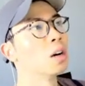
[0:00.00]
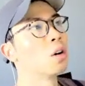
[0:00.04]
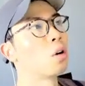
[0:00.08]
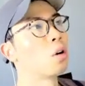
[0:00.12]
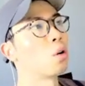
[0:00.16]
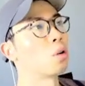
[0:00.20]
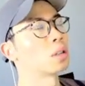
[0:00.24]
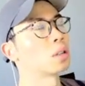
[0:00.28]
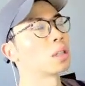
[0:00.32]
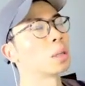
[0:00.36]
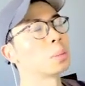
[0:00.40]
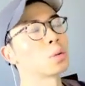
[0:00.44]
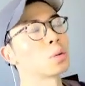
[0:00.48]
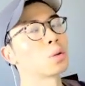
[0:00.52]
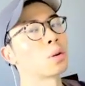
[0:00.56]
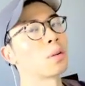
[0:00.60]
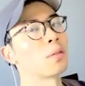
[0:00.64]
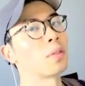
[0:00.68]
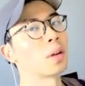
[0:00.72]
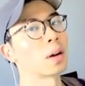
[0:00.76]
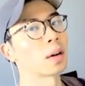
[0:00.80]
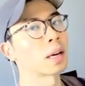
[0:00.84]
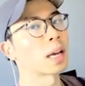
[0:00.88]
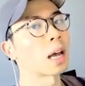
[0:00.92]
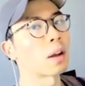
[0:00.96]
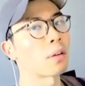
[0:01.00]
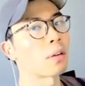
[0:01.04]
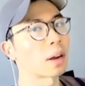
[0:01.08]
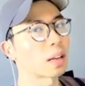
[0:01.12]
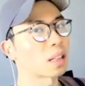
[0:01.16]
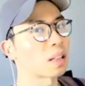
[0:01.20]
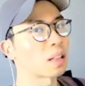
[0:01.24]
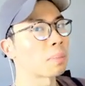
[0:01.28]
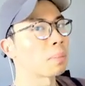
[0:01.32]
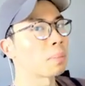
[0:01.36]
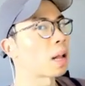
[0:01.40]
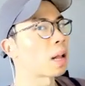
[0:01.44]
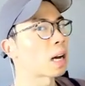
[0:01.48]
or some sort of, again, like
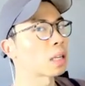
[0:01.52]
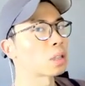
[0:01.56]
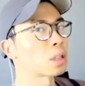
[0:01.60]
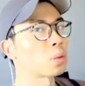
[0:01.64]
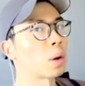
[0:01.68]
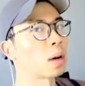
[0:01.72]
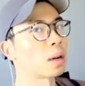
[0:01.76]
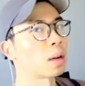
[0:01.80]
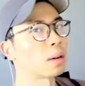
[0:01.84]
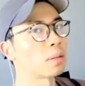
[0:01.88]
the black swan